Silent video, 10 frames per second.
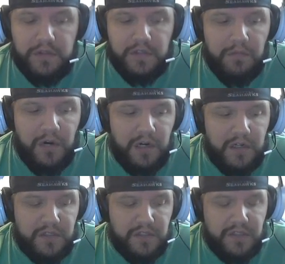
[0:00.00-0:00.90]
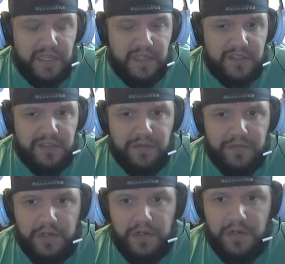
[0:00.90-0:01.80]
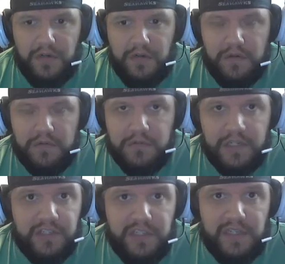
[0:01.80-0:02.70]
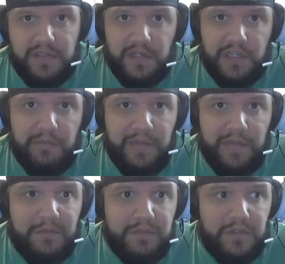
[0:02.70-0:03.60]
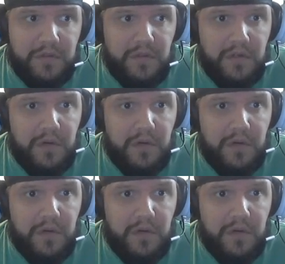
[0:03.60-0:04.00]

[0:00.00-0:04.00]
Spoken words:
are marked as just like a silver treasure chest on your map. So you go to